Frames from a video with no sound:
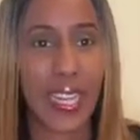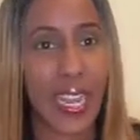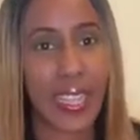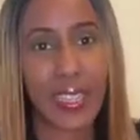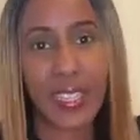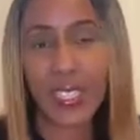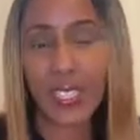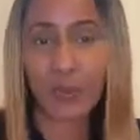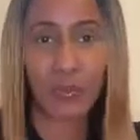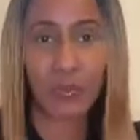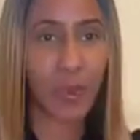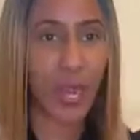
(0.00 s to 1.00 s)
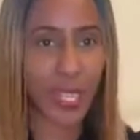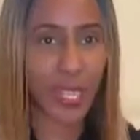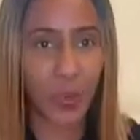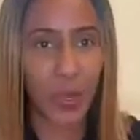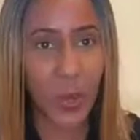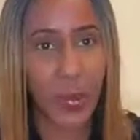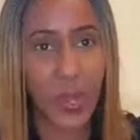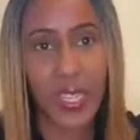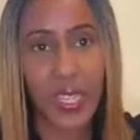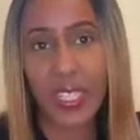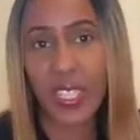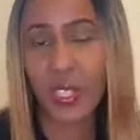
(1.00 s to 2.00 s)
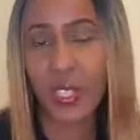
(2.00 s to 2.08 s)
like this bread is being made, these